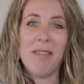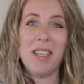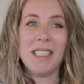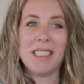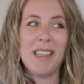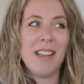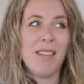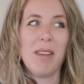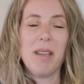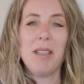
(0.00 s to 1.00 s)
that means
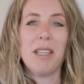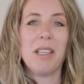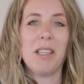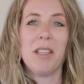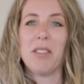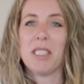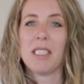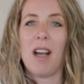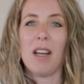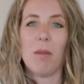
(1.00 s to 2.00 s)
maybe you
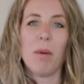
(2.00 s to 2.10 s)
just got